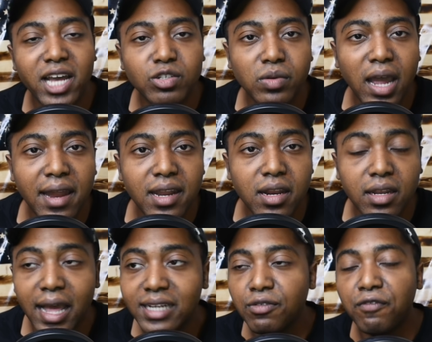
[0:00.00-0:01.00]
masks were not
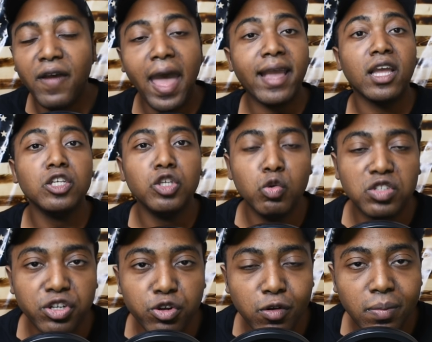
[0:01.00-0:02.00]
needed. That's a fact,
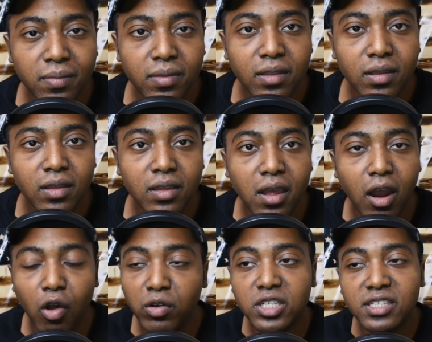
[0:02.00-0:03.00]
YouTube.
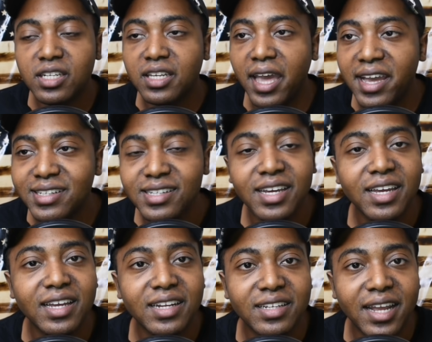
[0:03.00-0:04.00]
You know, just in
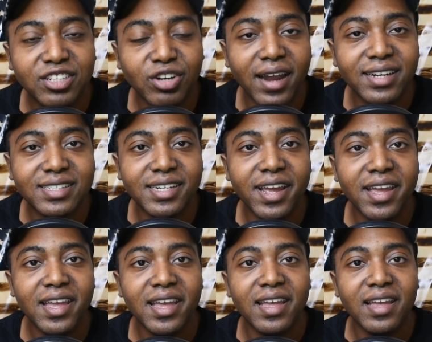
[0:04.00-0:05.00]
case they try to
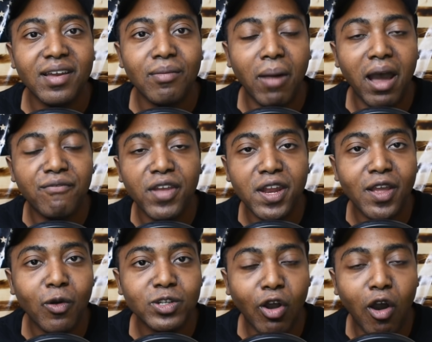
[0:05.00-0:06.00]
say my
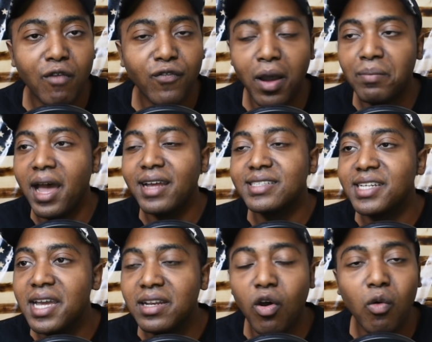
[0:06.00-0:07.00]
video is harmful. I'm
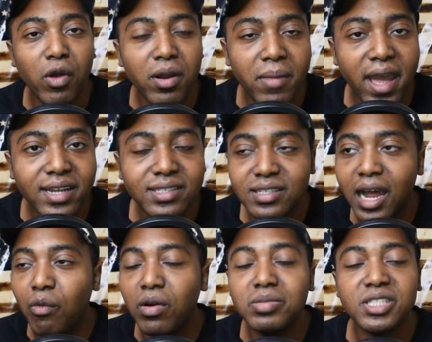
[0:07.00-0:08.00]
not saying don't wear
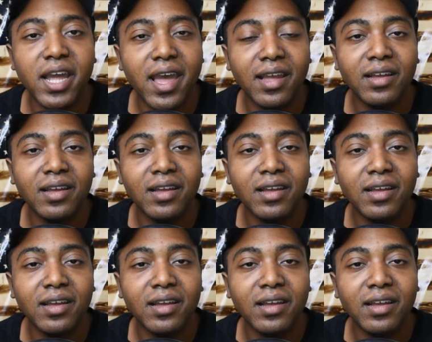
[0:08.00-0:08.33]
masks. That's not what I'm